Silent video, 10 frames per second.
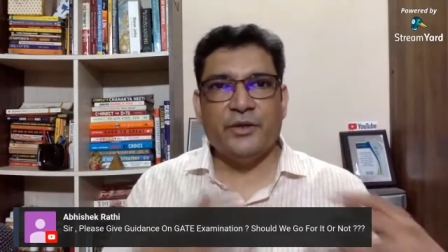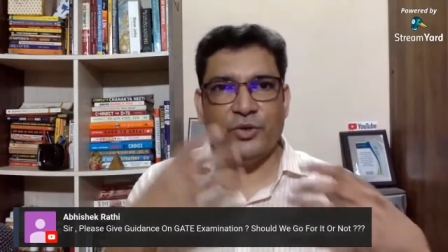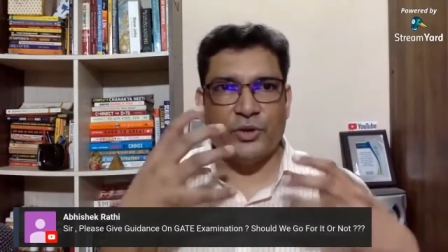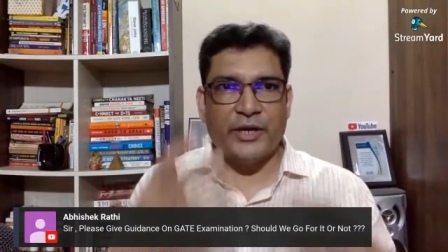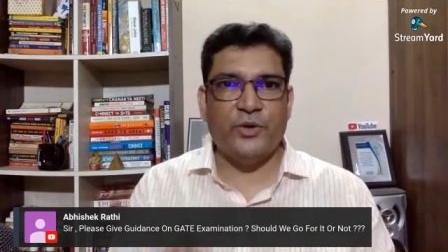
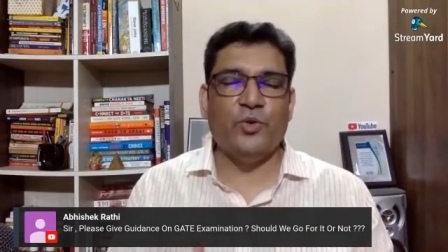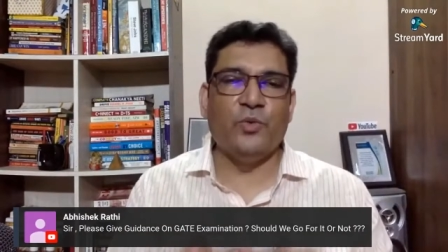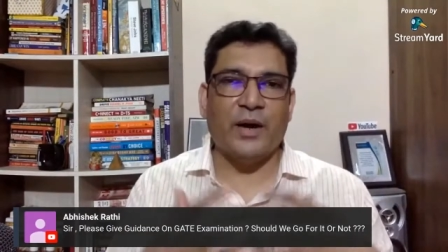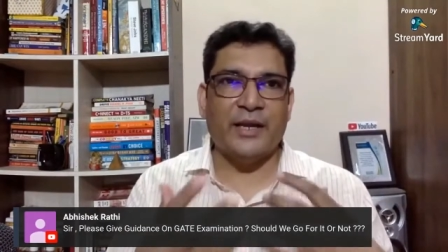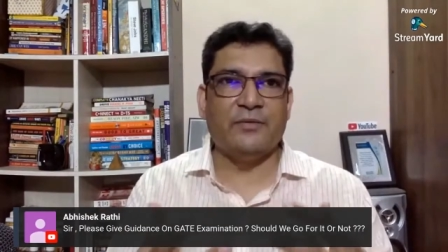you can do
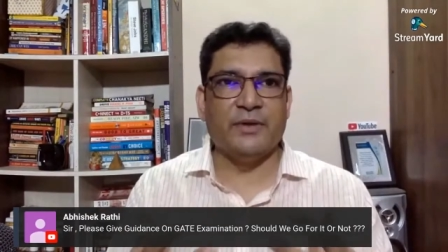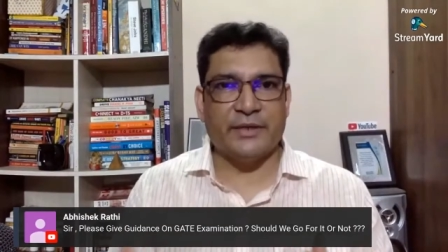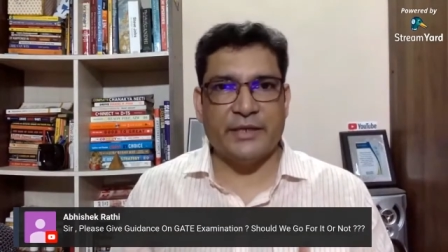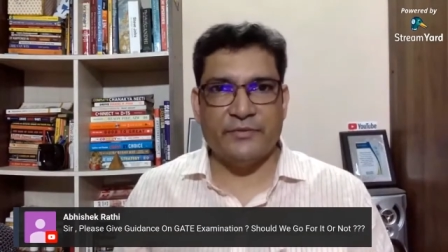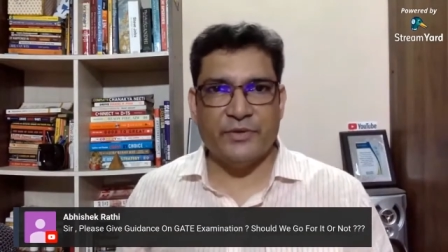while
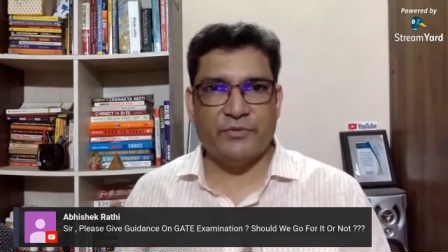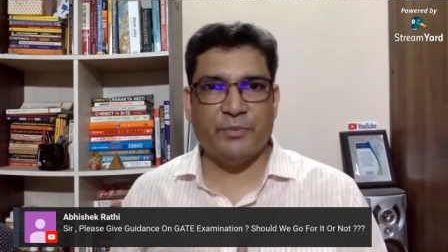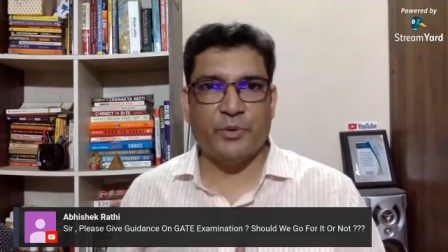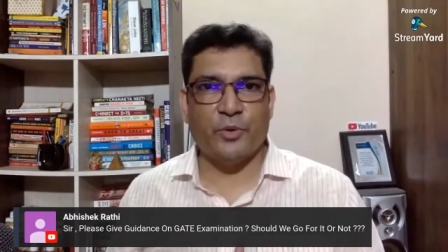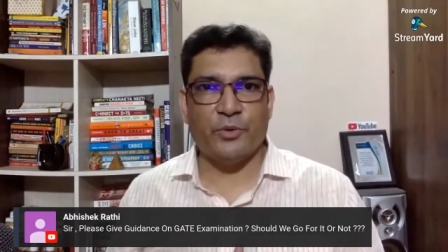working with
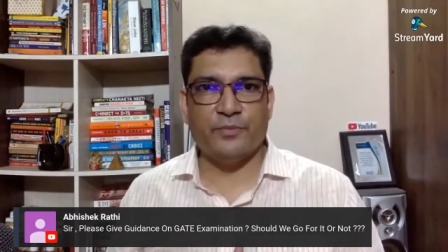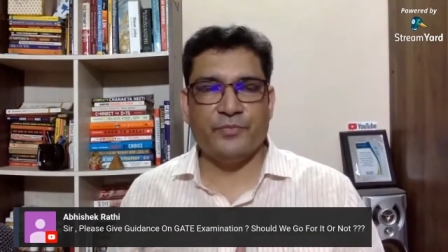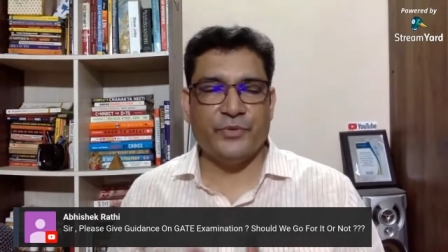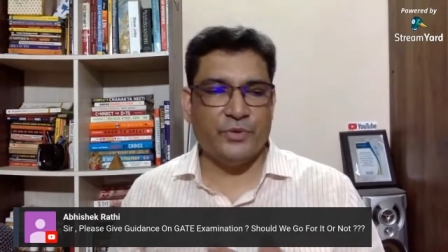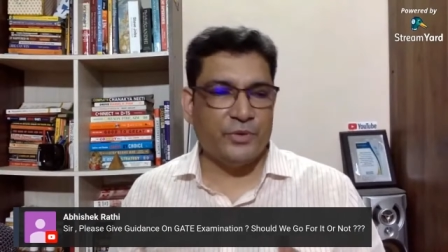Wipro,
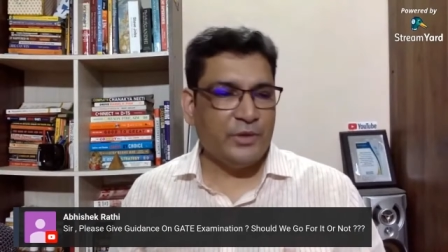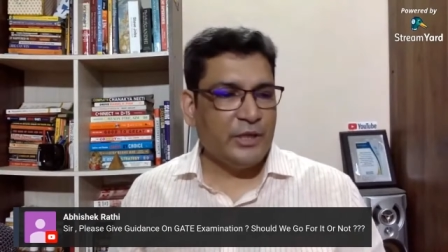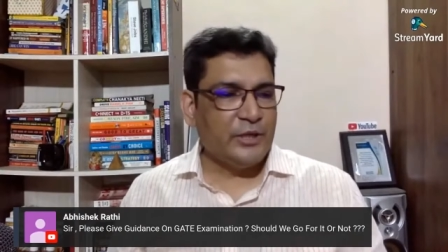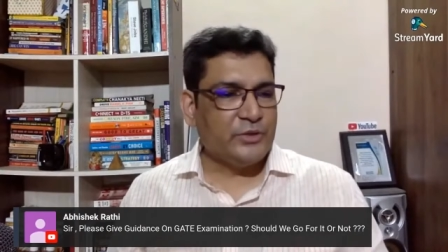you know.